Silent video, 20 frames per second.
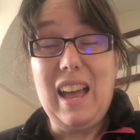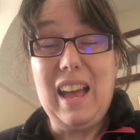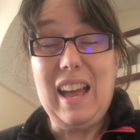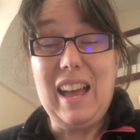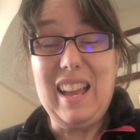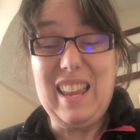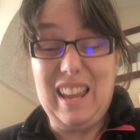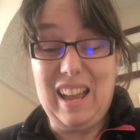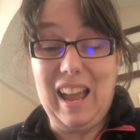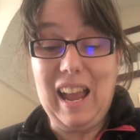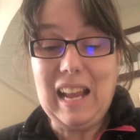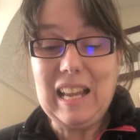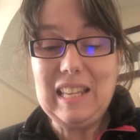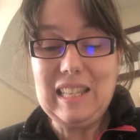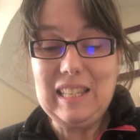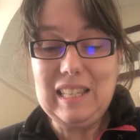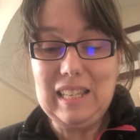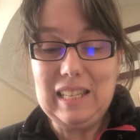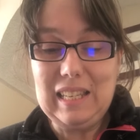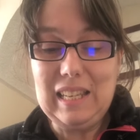I
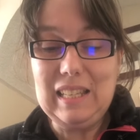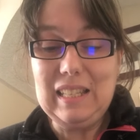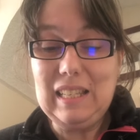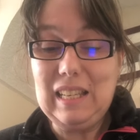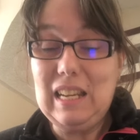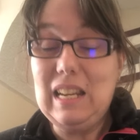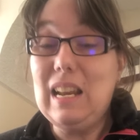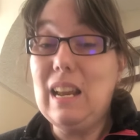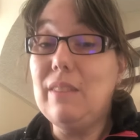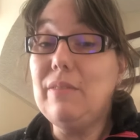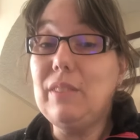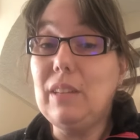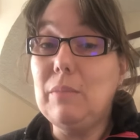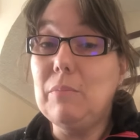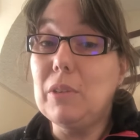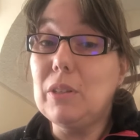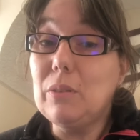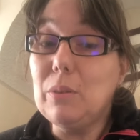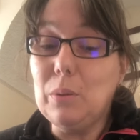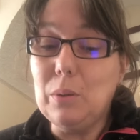accidentally left
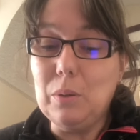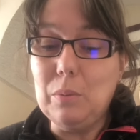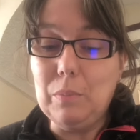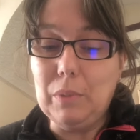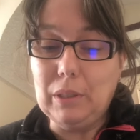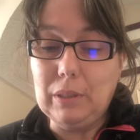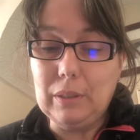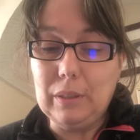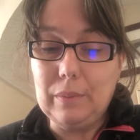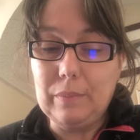him at home.